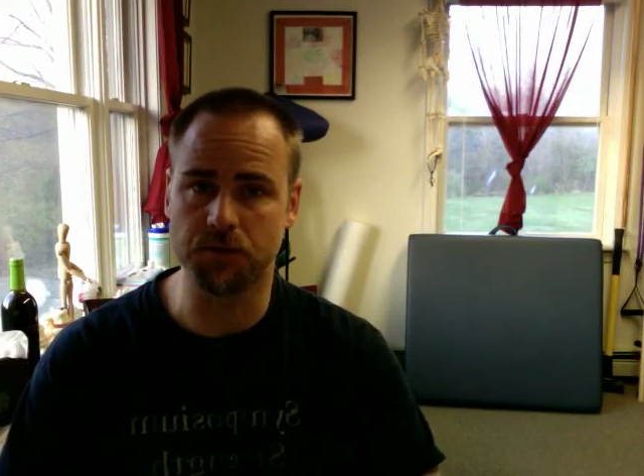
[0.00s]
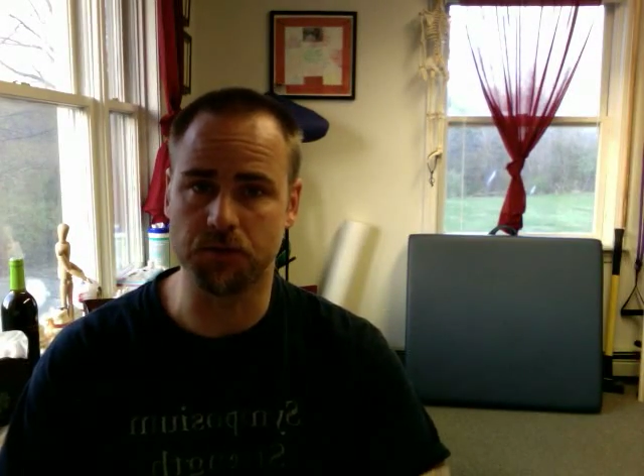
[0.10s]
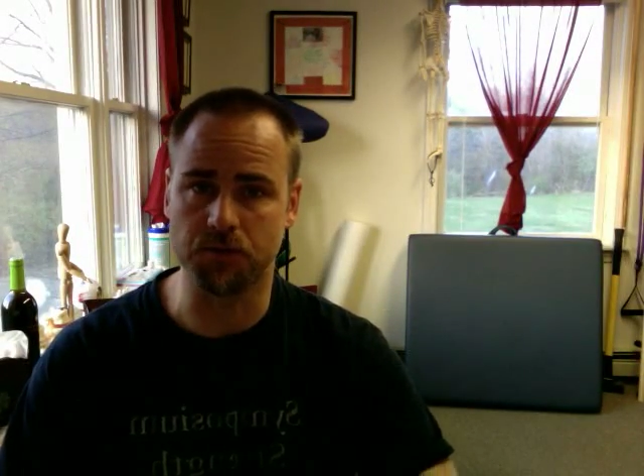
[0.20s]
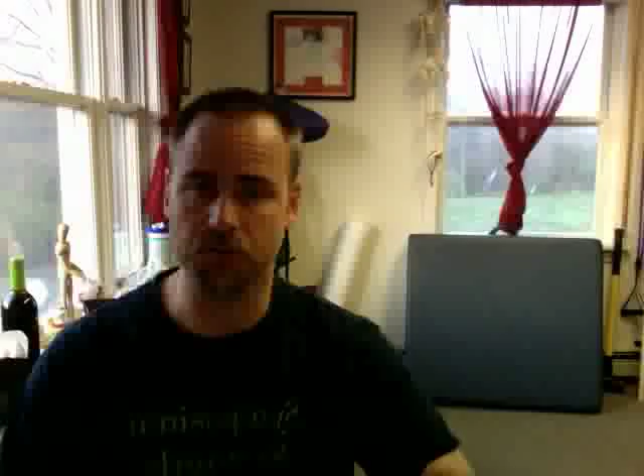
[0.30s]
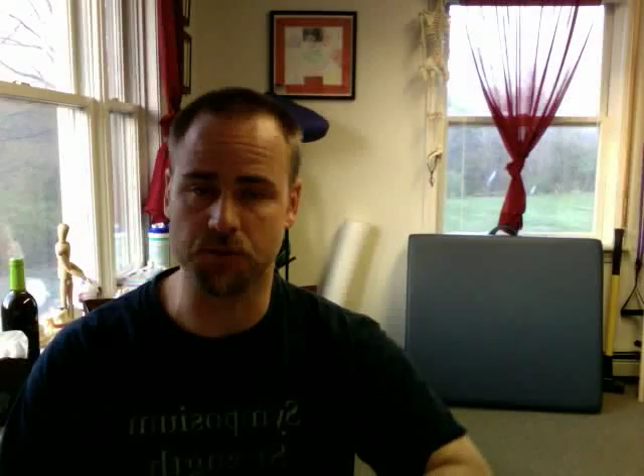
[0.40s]

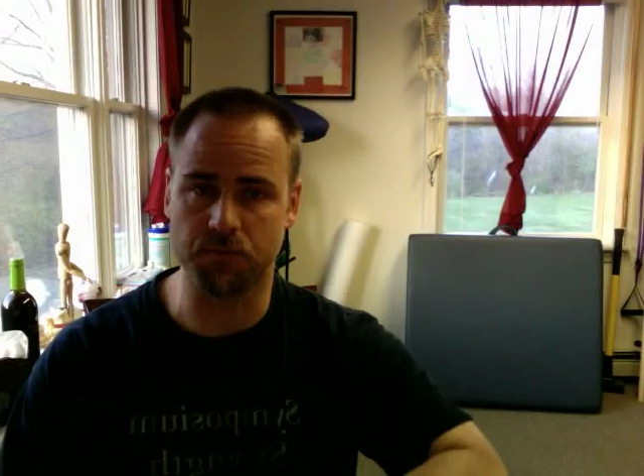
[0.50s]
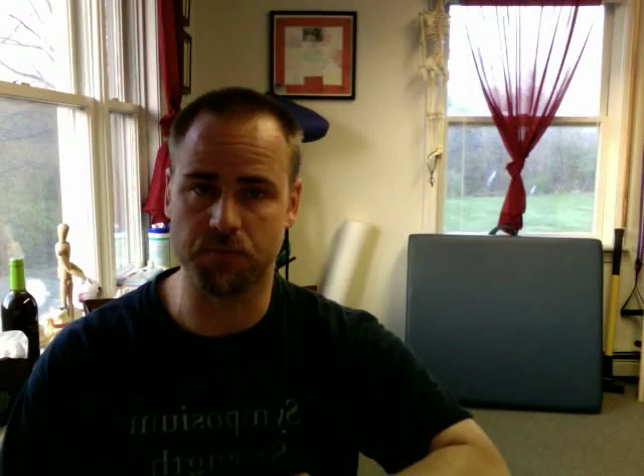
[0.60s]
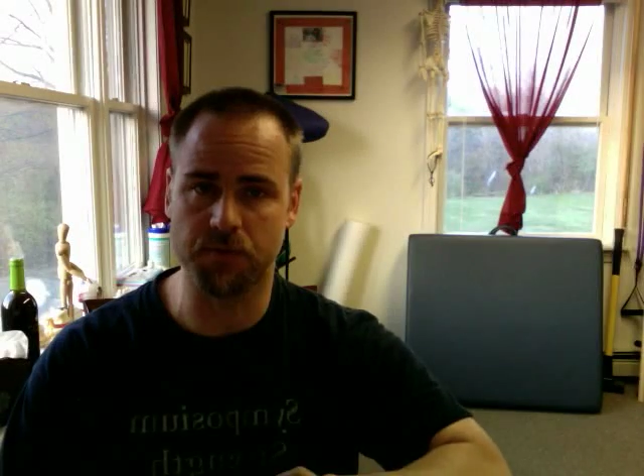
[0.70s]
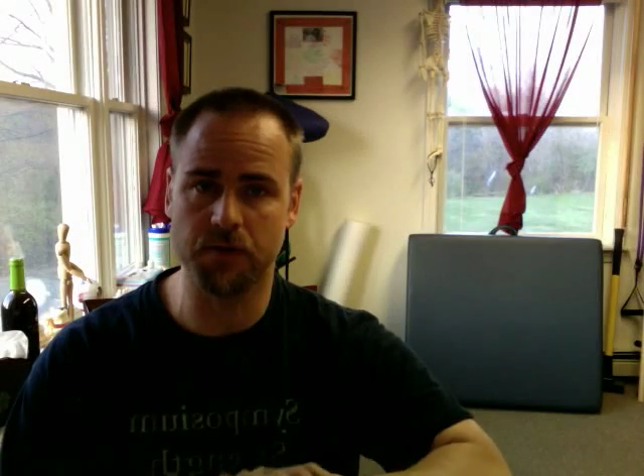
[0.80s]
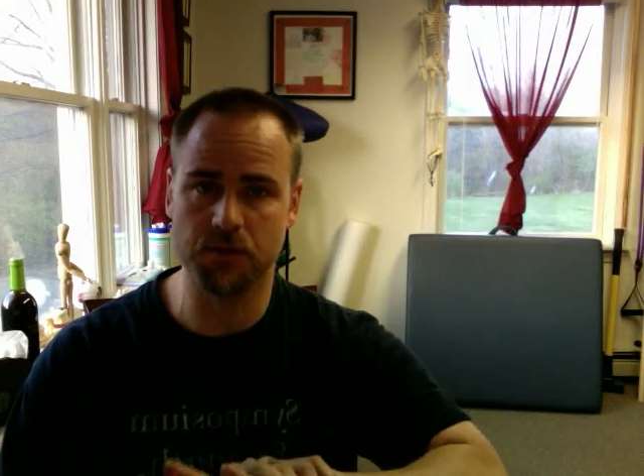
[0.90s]
so she
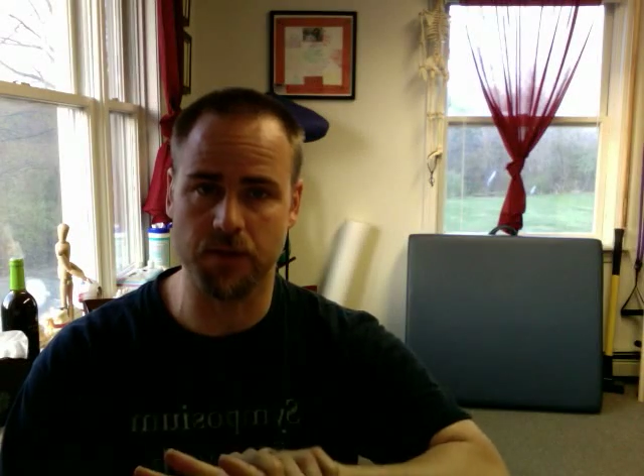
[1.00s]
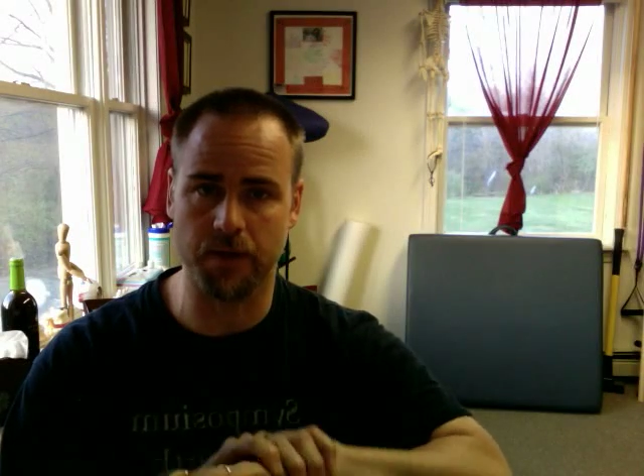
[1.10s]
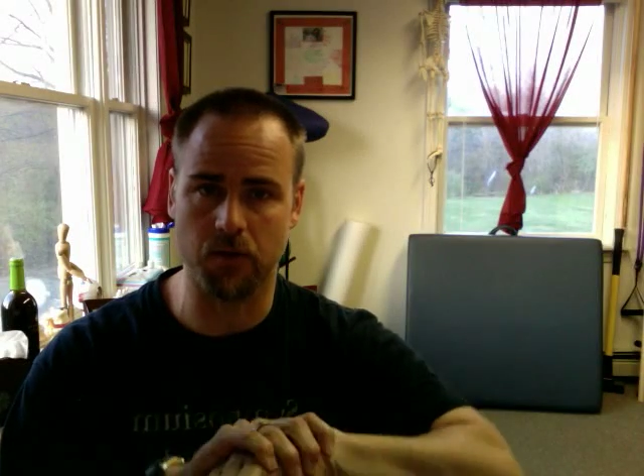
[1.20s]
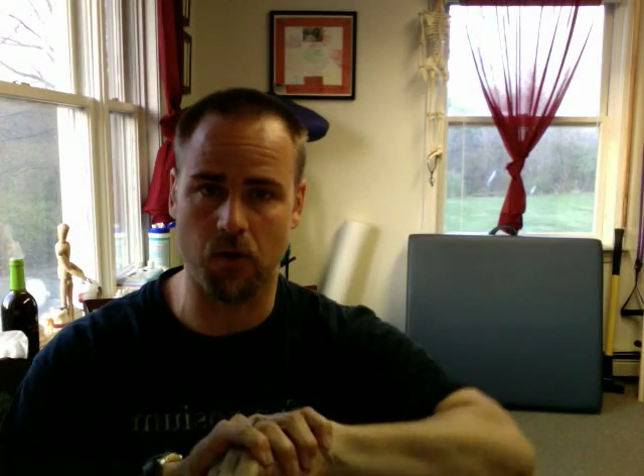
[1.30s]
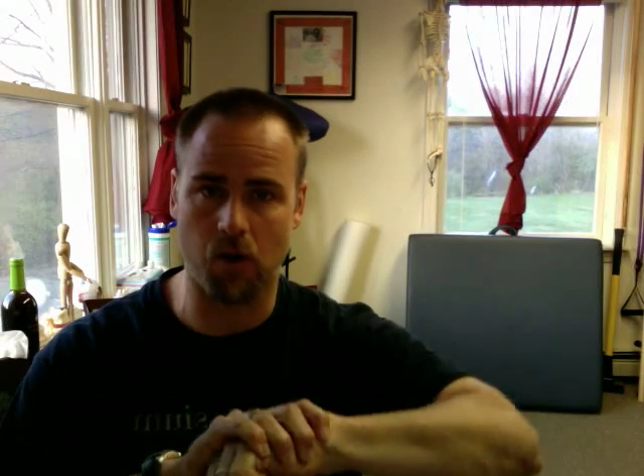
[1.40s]
feels
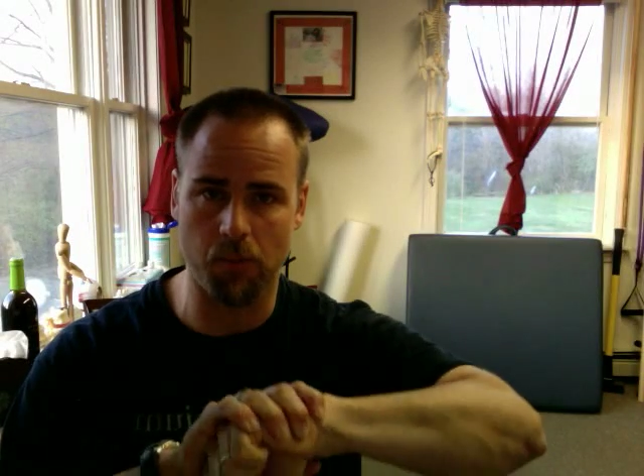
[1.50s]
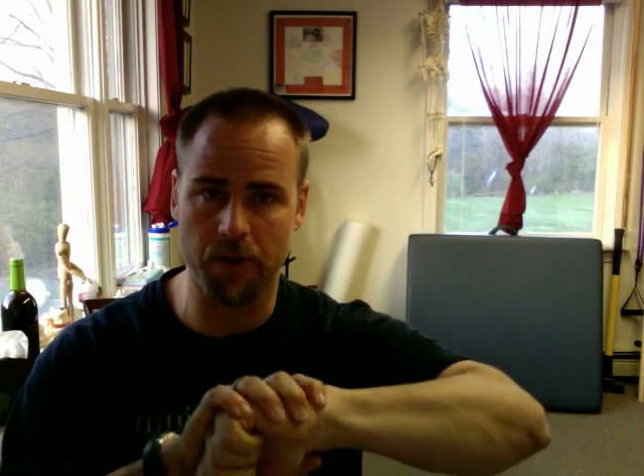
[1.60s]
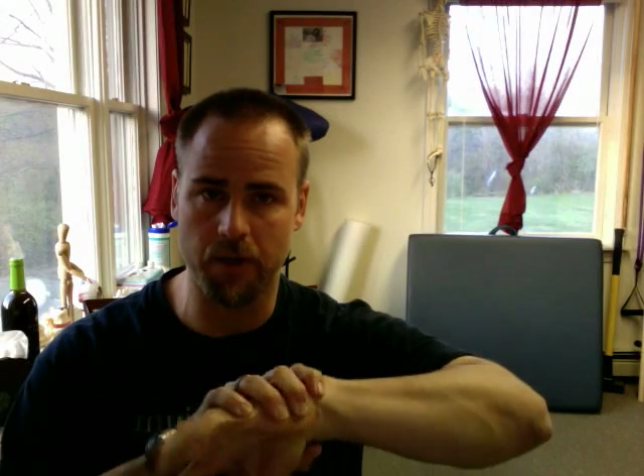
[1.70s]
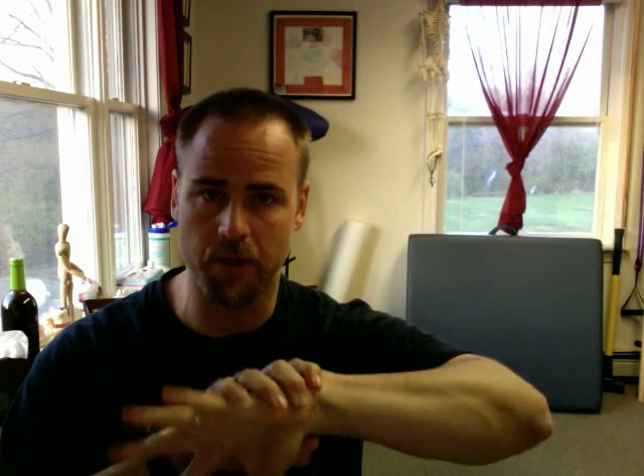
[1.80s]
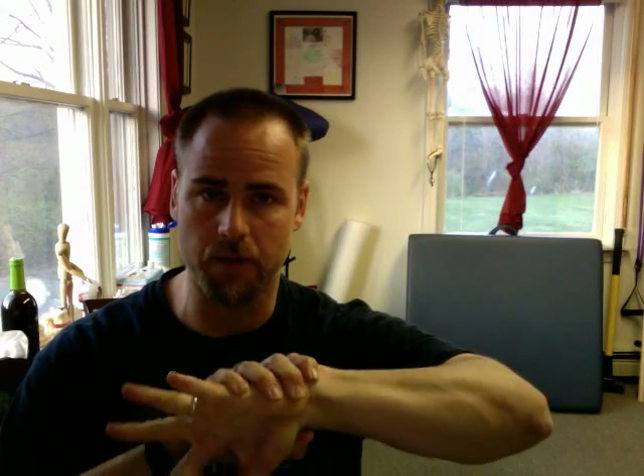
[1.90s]
like her arm
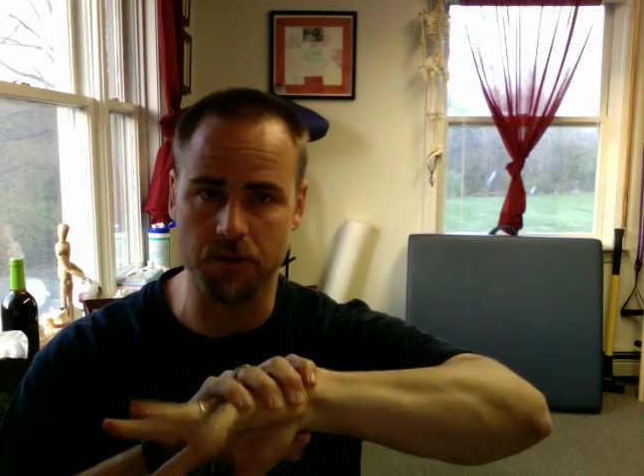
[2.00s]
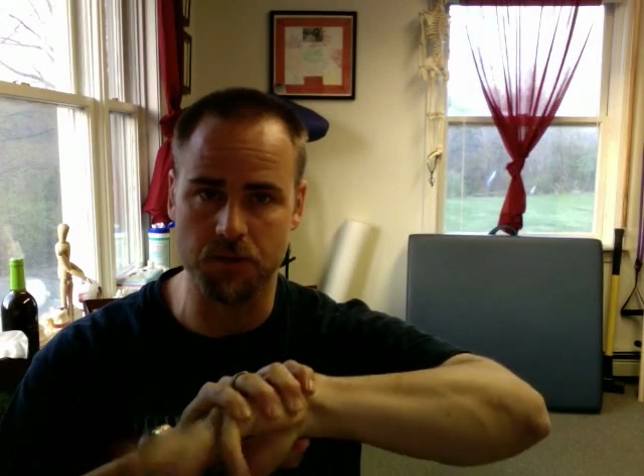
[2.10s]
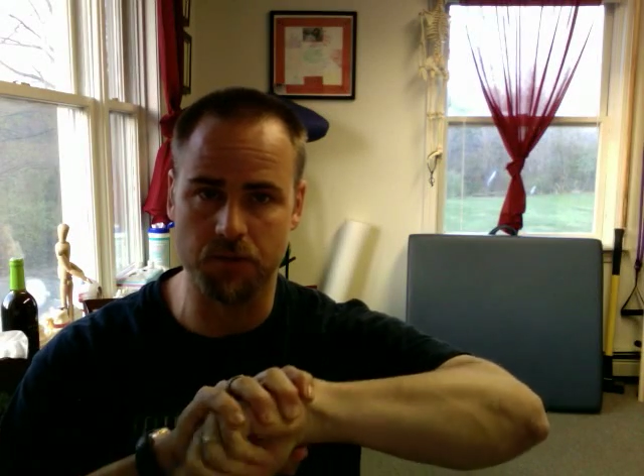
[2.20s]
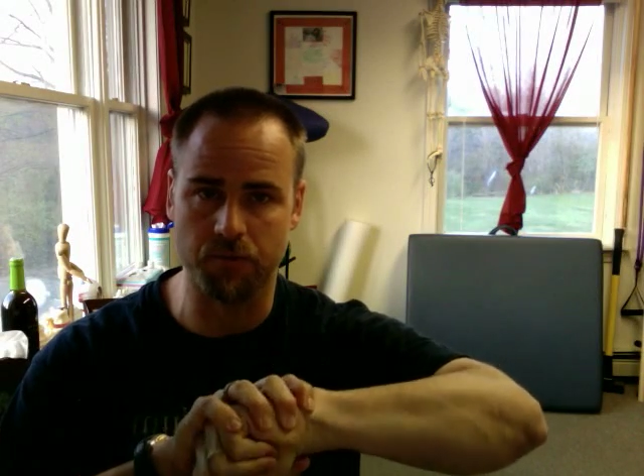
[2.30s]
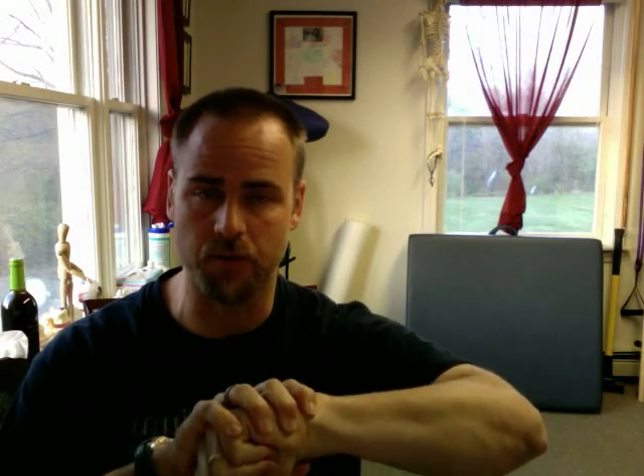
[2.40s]
and hand is
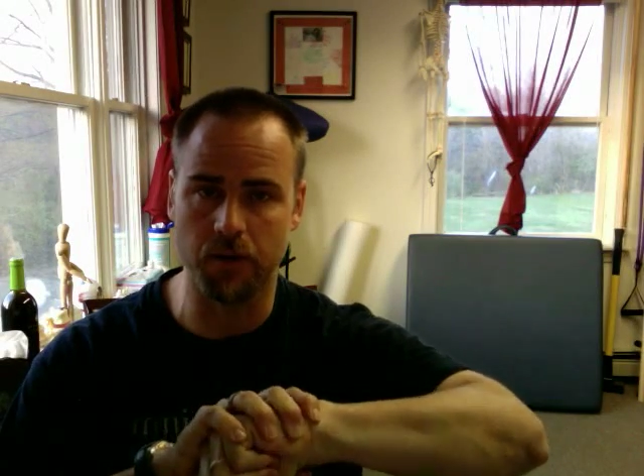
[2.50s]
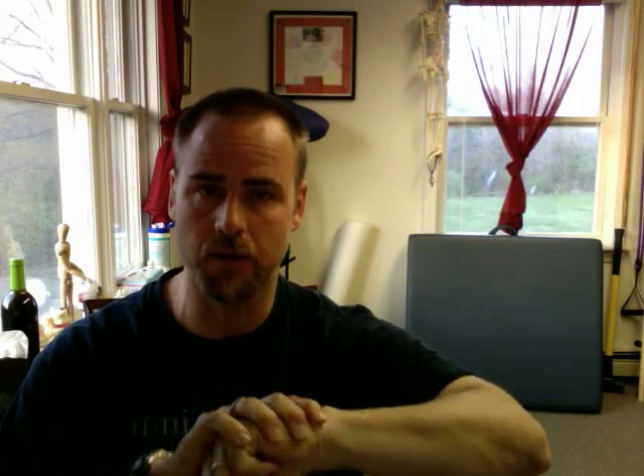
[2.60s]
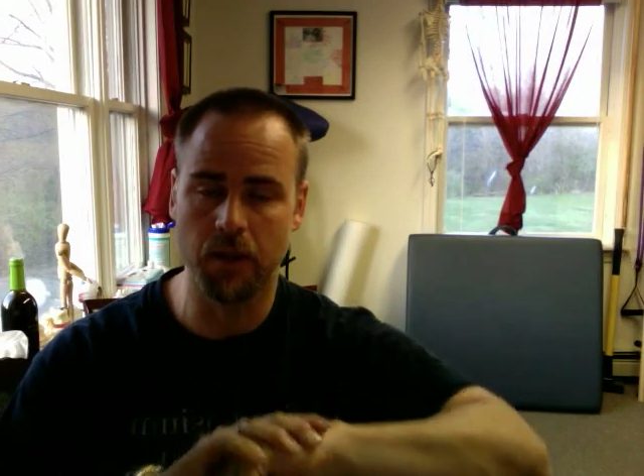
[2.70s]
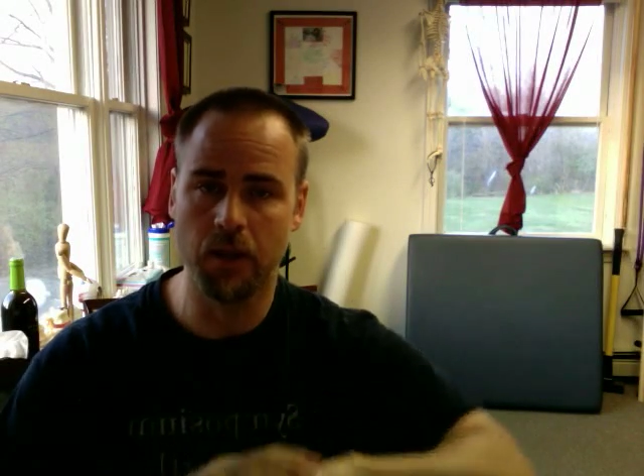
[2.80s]
different.